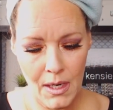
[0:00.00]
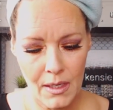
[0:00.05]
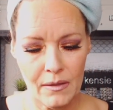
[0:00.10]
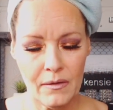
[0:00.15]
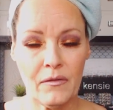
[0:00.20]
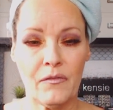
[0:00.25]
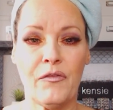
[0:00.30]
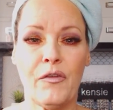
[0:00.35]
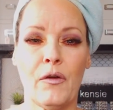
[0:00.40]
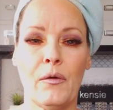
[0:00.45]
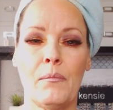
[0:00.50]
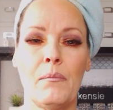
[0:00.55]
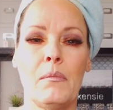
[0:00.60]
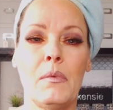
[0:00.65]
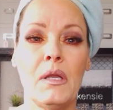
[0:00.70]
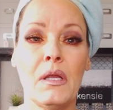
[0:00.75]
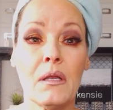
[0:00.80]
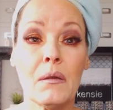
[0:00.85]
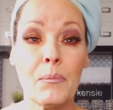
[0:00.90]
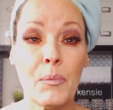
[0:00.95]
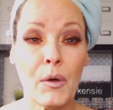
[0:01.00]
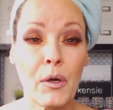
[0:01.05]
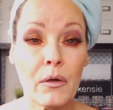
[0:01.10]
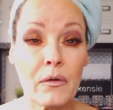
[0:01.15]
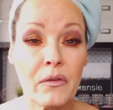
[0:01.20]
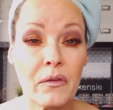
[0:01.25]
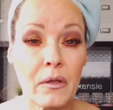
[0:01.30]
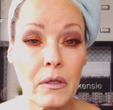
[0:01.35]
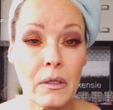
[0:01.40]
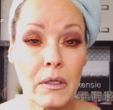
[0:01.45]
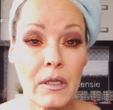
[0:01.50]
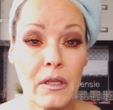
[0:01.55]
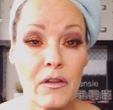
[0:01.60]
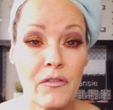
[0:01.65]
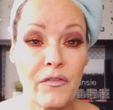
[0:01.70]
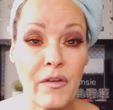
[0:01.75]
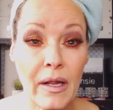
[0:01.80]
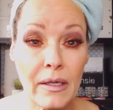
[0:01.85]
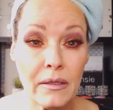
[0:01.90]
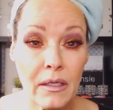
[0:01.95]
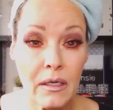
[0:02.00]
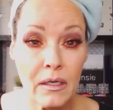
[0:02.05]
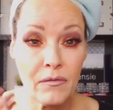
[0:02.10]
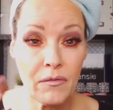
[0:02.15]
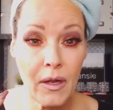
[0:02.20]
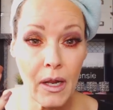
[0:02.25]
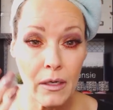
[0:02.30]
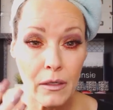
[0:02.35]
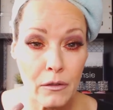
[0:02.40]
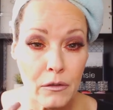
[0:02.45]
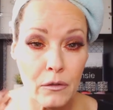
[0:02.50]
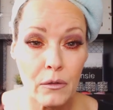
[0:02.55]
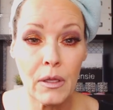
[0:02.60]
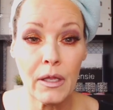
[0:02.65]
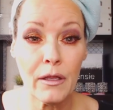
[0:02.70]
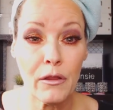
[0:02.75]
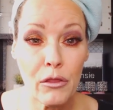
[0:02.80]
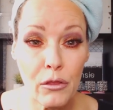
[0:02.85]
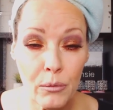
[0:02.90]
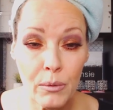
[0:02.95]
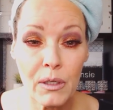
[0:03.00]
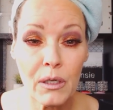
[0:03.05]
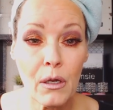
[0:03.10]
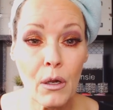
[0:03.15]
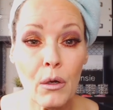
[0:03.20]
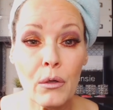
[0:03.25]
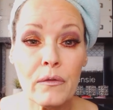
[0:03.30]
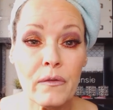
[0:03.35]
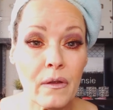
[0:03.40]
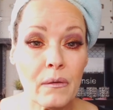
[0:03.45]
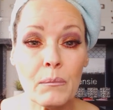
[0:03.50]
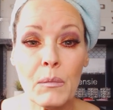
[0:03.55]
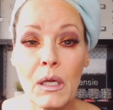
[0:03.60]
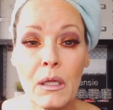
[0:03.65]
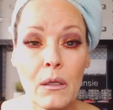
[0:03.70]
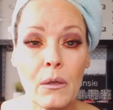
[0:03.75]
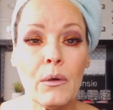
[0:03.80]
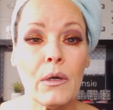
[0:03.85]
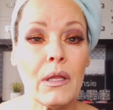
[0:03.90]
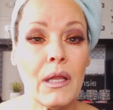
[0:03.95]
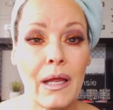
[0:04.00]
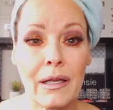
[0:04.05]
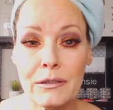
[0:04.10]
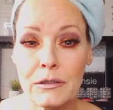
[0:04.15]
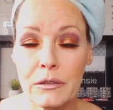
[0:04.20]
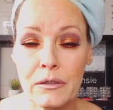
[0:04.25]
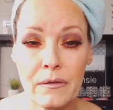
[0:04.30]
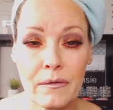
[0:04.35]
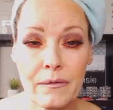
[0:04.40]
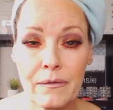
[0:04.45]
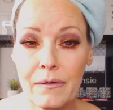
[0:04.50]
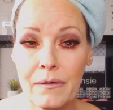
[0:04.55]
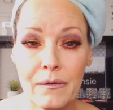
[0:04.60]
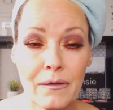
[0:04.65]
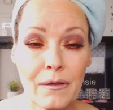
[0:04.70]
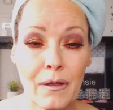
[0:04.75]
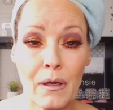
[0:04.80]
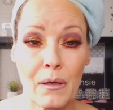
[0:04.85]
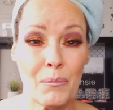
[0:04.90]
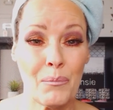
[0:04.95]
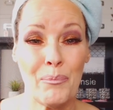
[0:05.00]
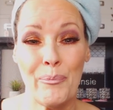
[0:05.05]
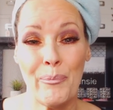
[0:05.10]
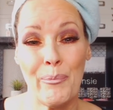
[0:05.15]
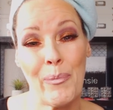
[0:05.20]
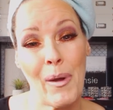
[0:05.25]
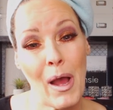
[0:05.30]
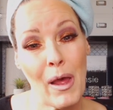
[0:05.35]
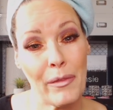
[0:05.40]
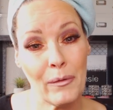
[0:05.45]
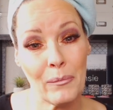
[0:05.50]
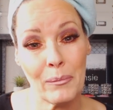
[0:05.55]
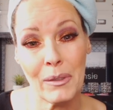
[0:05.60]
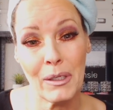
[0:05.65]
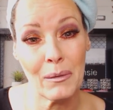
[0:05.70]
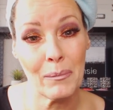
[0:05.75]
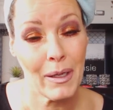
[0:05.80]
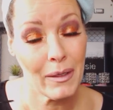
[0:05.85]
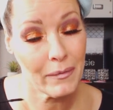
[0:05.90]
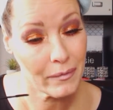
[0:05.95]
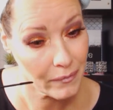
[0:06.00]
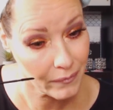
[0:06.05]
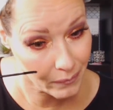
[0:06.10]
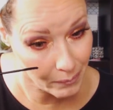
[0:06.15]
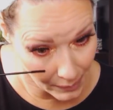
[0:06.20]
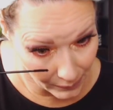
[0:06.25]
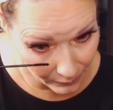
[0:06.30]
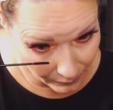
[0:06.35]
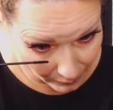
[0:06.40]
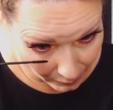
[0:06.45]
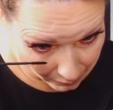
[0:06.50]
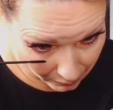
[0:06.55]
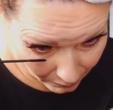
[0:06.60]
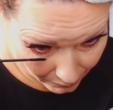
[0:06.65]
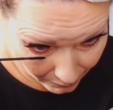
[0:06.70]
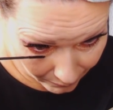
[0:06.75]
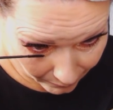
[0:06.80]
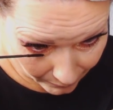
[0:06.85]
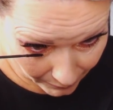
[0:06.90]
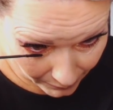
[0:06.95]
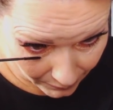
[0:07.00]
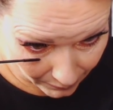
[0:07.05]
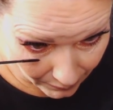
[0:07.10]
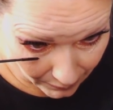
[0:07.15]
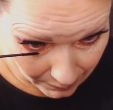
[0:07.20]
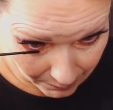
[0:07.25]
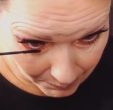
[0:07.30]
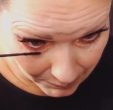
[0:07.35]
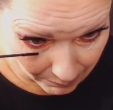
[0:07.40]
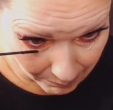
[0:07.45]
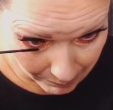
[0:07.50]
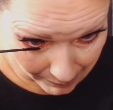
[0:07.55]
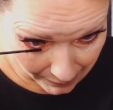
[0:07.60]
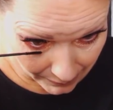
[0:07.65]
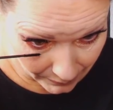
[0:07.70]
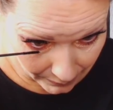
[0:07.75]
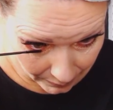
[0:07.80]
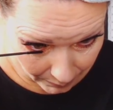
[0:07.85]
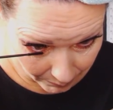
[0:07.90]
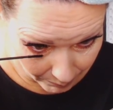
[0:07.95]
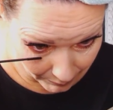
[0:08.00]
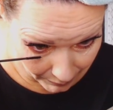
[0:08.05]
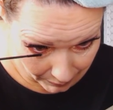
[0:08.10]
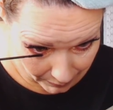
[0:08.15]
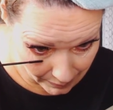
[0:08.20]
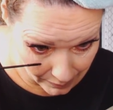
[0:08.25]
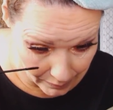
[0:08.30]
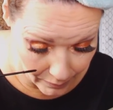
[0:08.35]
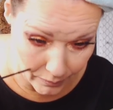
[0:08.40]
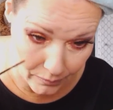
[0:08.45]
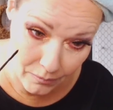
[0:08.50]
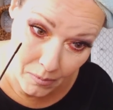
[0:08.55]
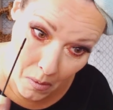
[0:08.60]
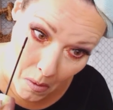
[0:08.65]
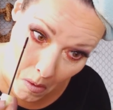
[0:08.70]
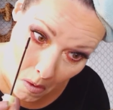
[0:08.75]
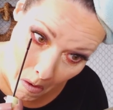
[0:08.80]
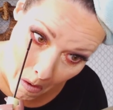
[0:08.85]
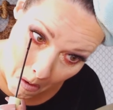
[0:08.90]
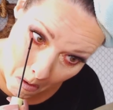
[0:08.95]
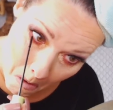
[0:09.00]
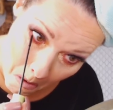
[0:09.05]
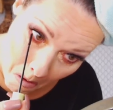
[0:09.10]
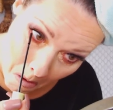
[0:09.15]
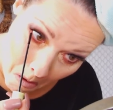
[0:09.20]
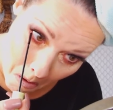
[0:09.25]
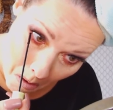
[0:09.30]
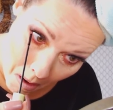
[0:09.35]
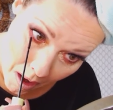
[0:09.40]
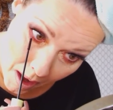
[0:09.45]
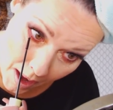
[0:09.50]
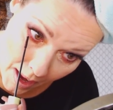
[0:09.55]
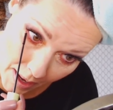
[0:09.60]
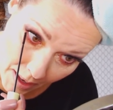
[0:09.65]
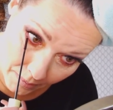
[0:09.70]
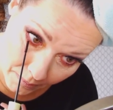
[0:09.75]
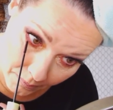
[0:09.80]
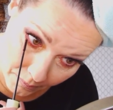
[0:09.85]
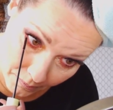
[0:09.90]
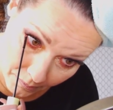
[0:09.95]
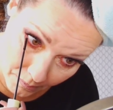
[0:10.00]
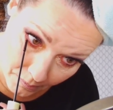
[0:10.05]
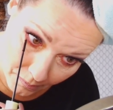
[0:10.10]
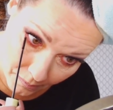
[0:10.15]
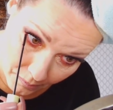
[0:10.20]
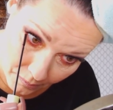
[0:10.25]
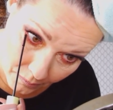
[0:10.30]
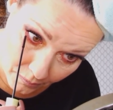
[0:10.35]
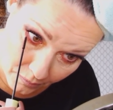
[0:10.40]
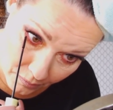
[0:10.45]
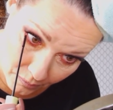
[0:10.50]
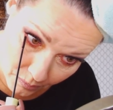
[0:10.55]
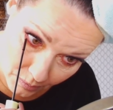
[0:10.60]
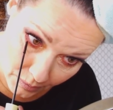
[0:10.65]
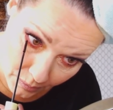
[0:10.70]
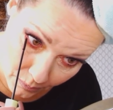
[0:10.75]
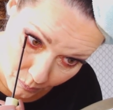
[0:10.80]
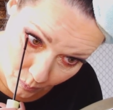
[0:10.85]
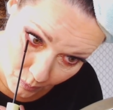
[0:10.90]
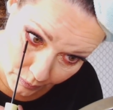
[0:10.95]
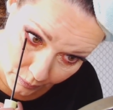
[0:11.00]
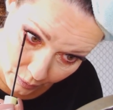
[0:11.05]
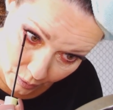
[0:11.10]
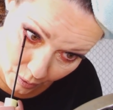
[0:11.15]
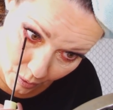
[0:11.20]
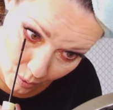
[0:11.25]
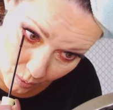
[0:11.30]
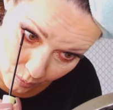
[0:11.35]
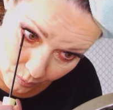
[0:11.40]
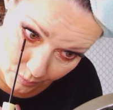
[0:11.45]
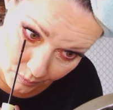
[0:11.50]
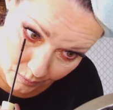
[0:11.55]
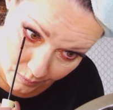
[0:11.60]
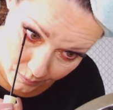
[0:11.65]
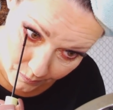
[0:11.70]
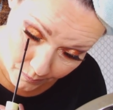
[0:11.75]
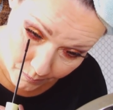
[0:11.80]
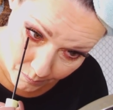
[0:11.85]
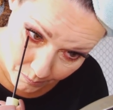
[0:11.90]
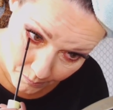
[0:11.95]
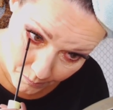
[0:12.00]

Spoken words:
And for me personally, the fact that I've got to do like 3 coats on my lower lashes is going to bother me about this mascara, because I could get my Bad Gal Bang out and do it in 1 coat,